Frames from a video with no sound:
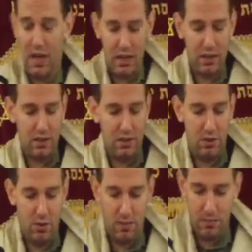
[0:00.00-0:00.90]
Kaddish can
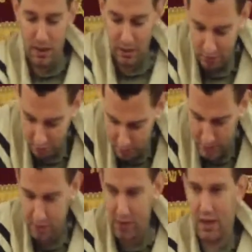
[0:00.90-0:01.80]
join me. There's a
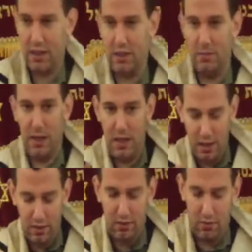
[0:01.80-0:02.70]
special Kaddish. The
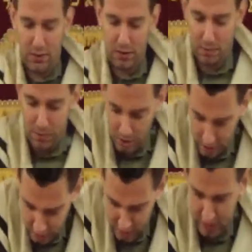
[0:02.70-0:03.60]
beginning is a special
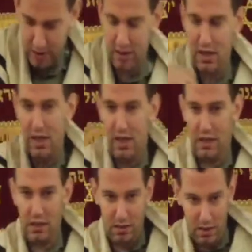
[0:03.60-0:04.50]
part, and then
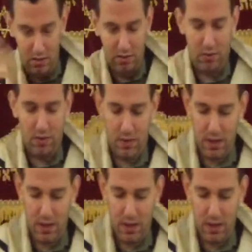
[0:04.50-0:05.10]
it continues with the